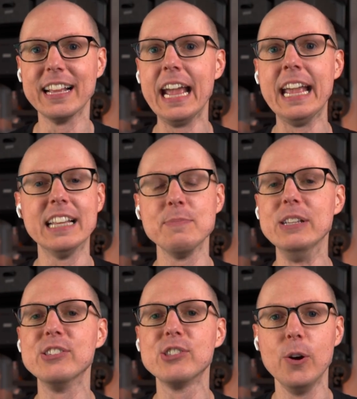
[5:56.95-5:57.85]
It, it gets me
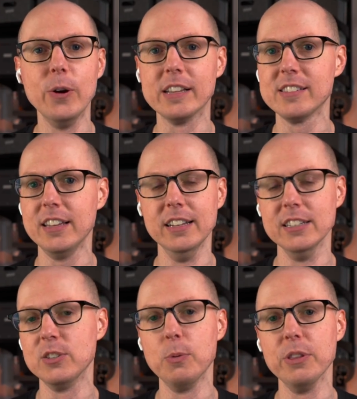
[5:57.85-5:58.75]
so excited
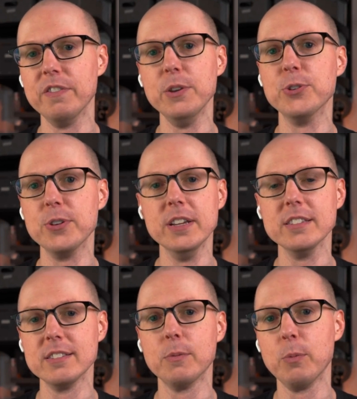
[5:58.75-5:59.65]
as to where the future
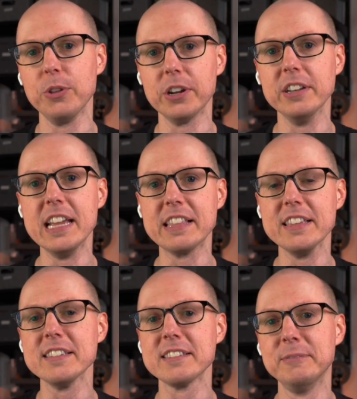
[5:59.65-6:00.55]
is, where they're going to take this.